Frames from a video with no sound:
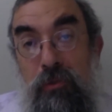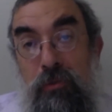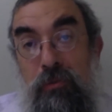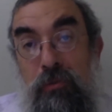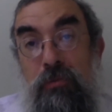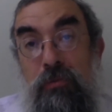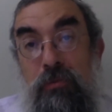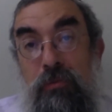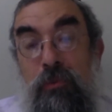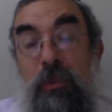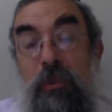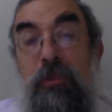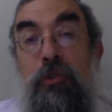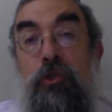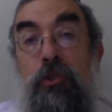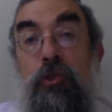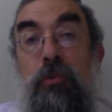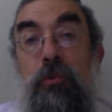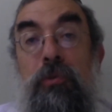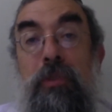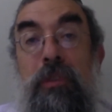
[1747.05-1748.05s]
First of
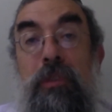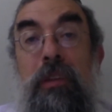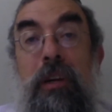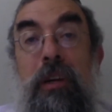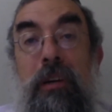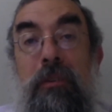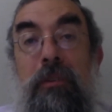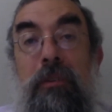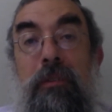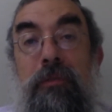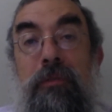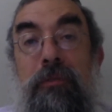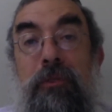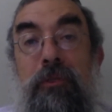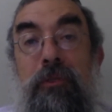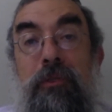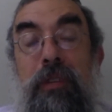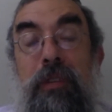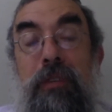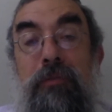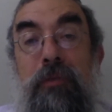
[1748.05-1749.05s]
all, that
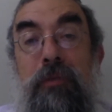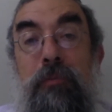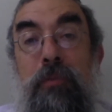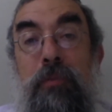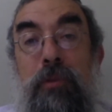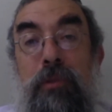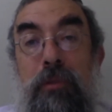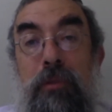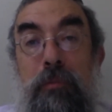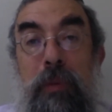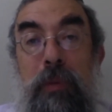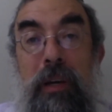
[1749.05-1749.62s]
when you